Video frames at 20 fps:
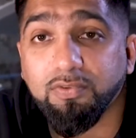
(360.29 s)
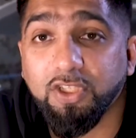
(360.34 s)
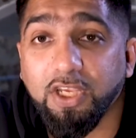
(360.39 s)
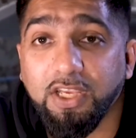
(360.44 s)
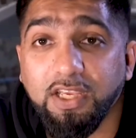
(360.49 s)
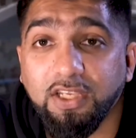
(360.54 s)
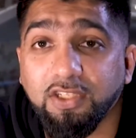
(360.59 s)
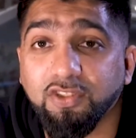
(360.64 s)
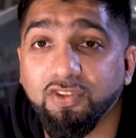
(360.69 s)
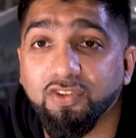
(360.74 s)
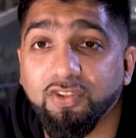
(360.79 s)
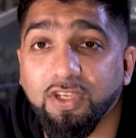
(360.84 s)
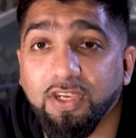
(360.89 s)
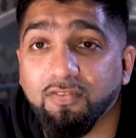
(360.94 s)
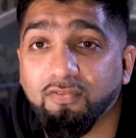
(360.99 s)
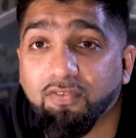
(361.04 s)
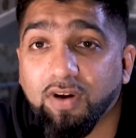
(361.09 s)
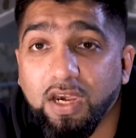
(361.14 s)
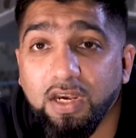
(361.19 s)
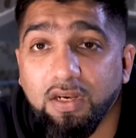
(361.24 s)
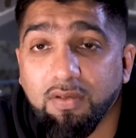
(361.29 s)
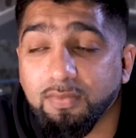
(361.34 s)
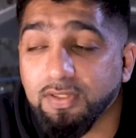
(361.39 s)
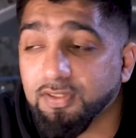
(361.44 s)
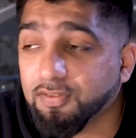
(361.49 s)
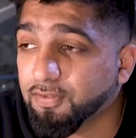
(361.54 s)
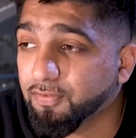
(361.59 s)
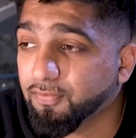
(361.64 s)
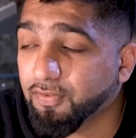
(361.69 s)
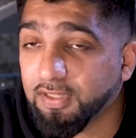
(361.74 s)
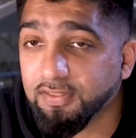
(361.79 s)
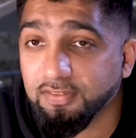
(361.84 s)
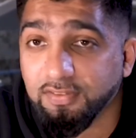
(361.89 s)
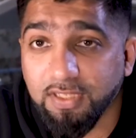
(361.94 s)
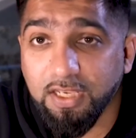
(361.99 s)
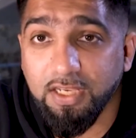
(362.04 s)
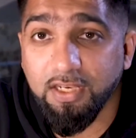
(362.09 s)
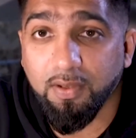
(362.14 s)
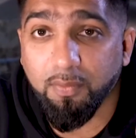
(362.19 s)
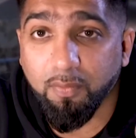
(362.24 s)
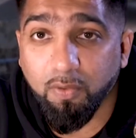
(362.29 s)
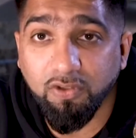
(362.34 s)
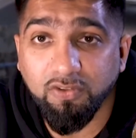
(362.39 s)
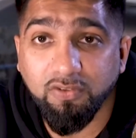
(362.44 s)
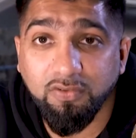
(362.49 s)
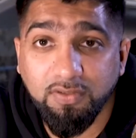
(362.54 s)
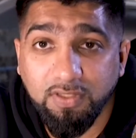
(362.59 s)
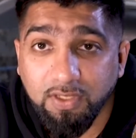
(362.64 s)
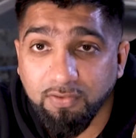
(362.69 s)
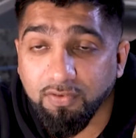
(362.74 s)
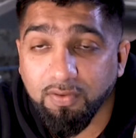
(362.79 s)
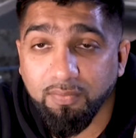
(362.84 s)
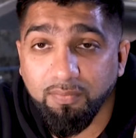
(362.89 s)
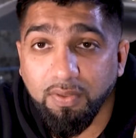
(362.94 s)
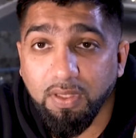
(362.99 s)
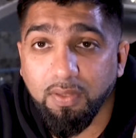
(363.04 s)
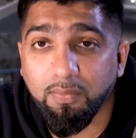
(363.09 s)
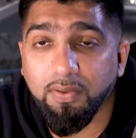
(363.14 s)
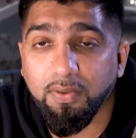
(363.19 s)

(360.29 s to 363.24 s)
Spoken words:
changed environments, if I stayed amongst different